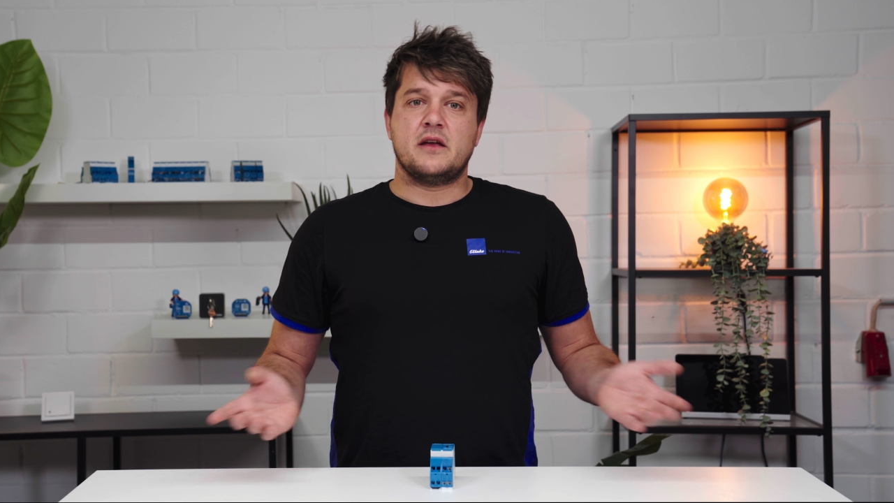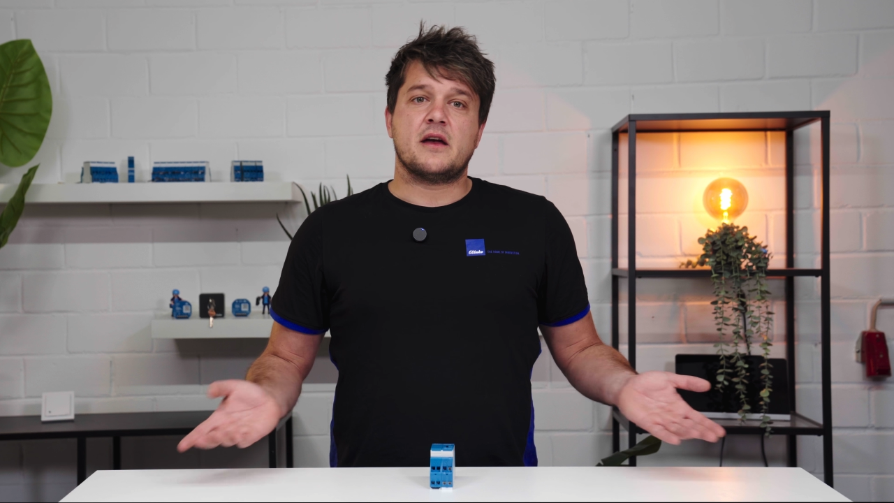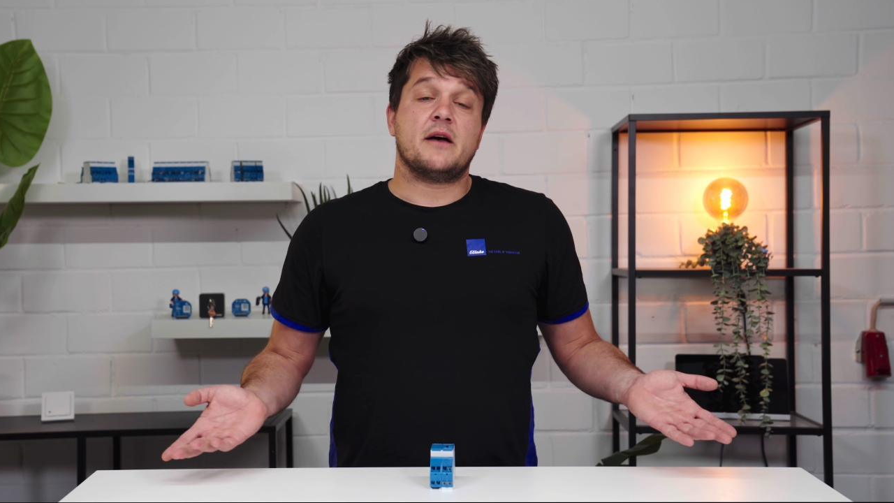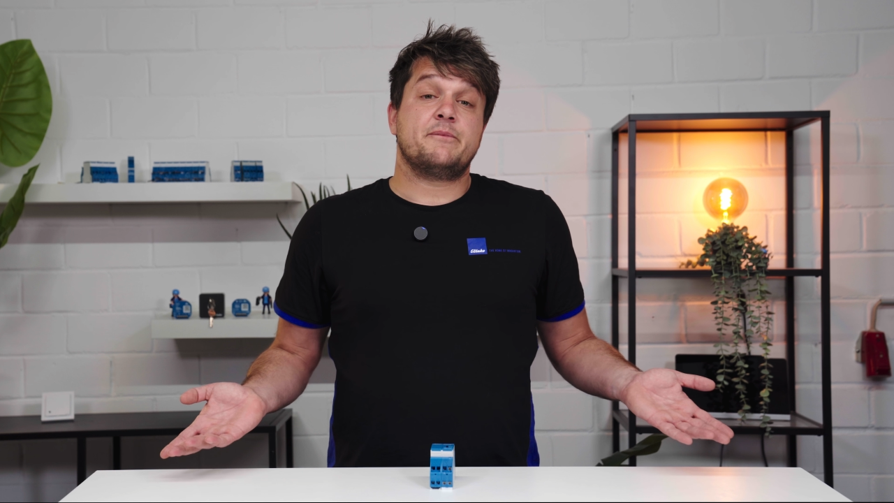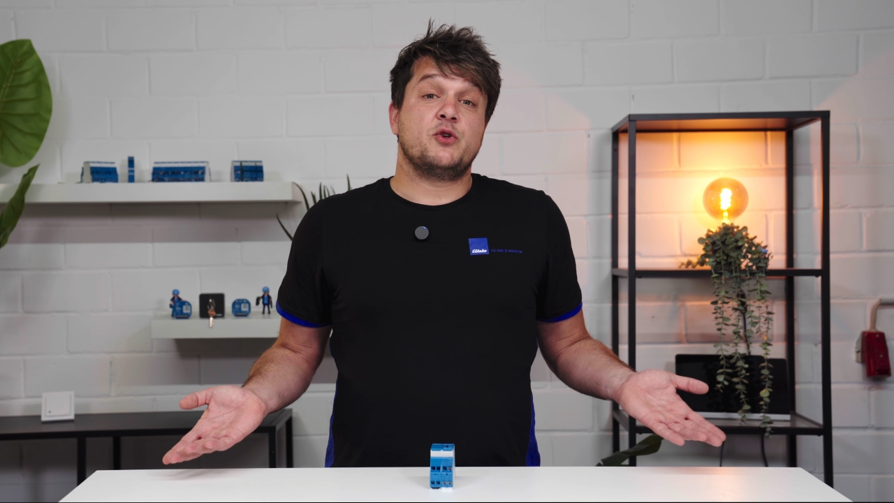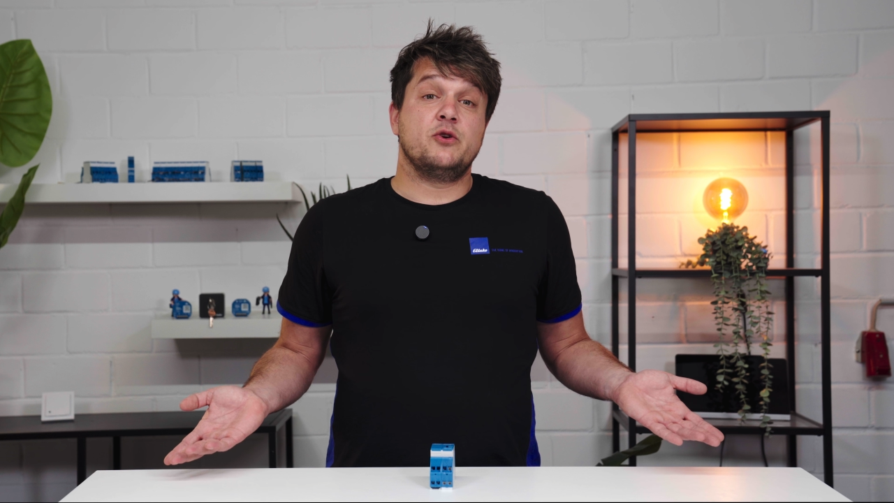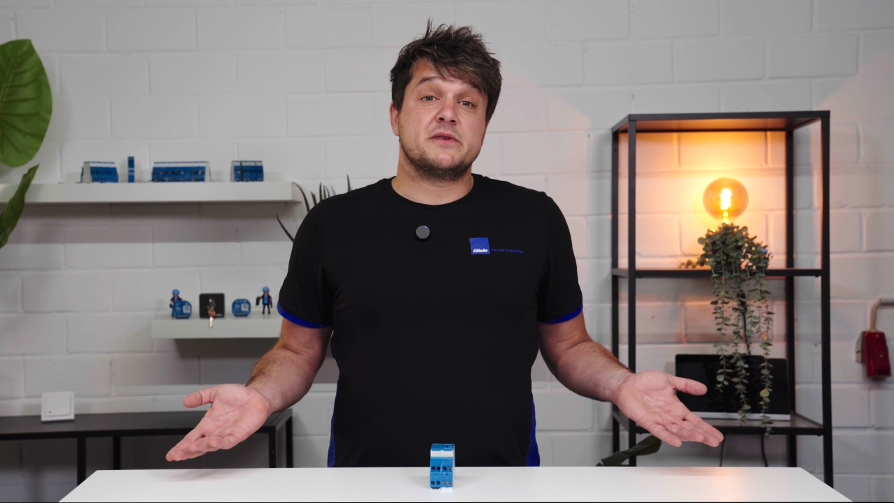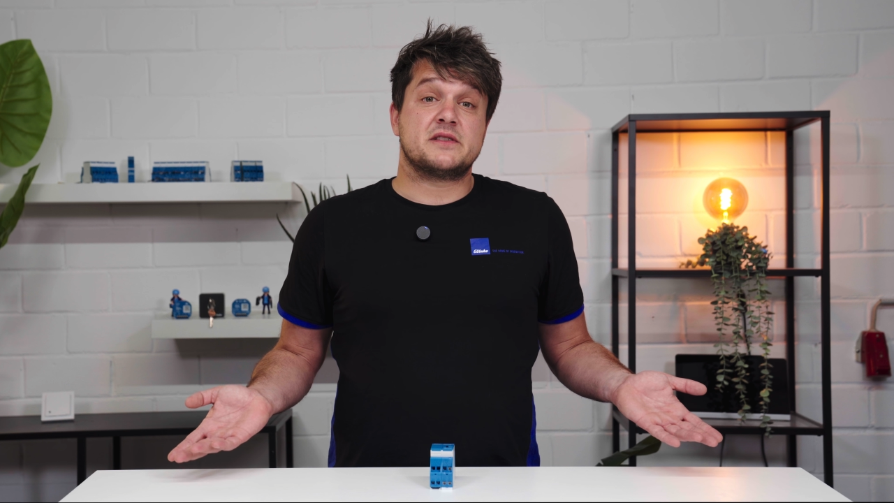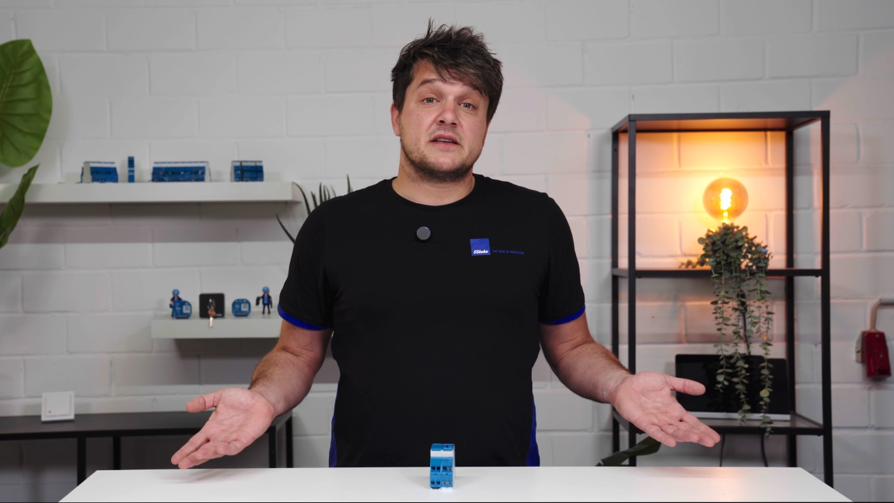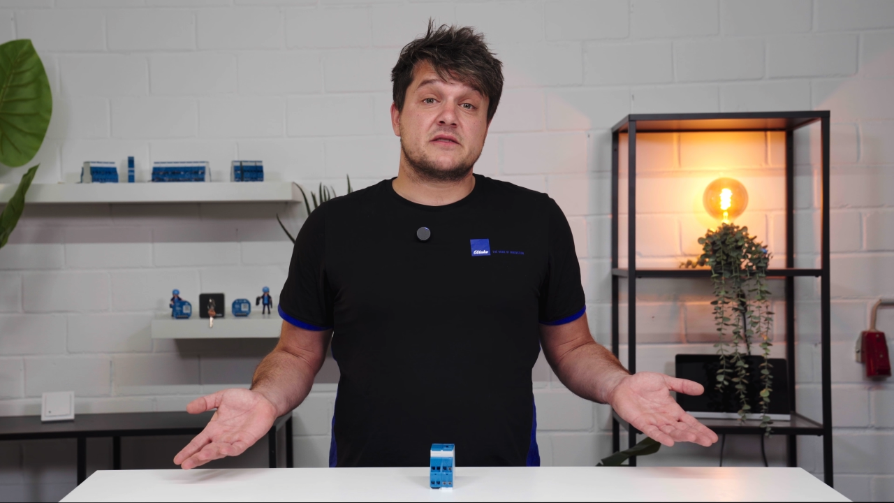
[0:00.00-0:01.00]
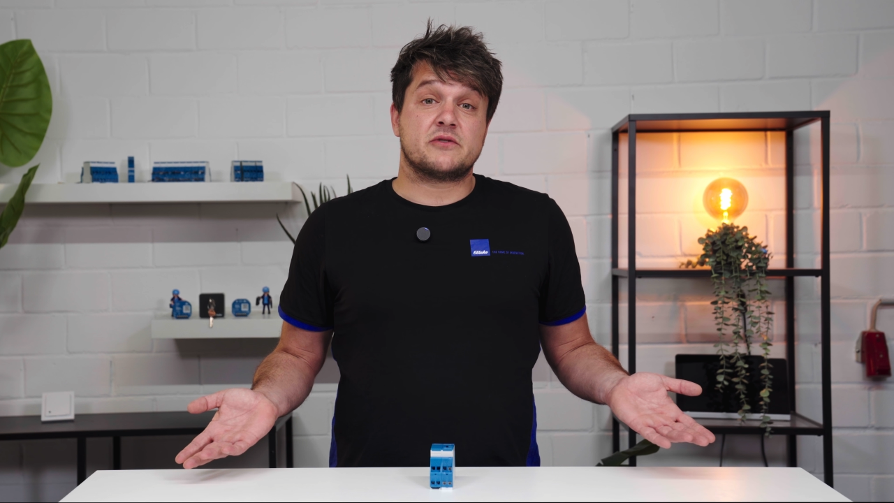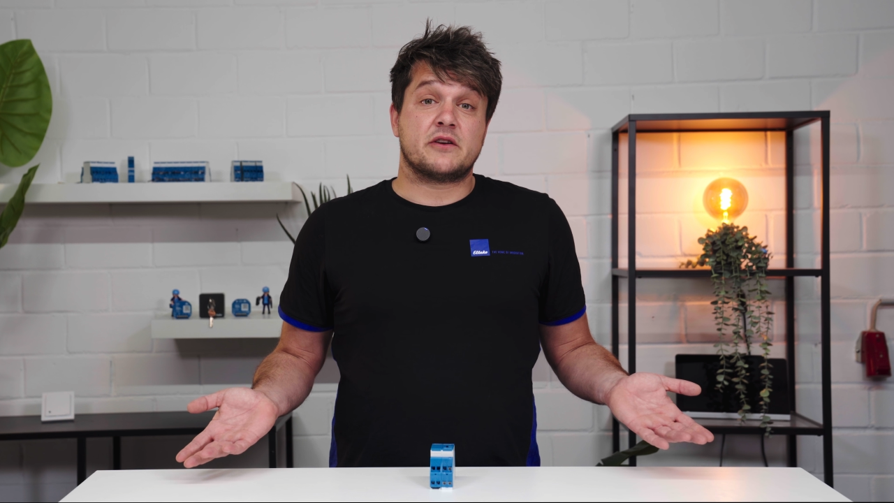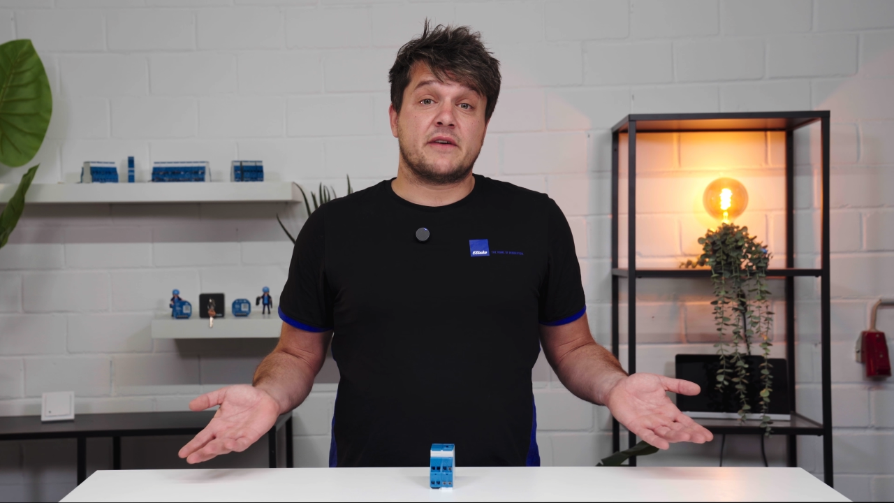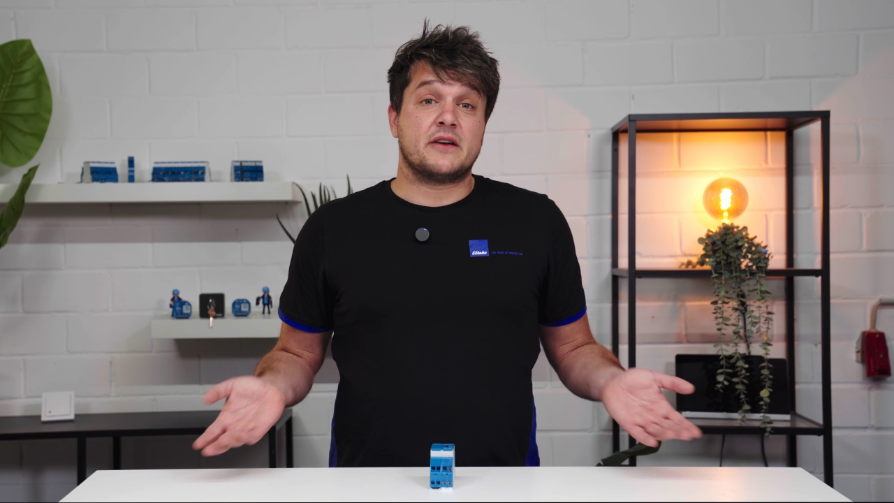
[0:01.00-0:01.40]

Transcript: over 600 watts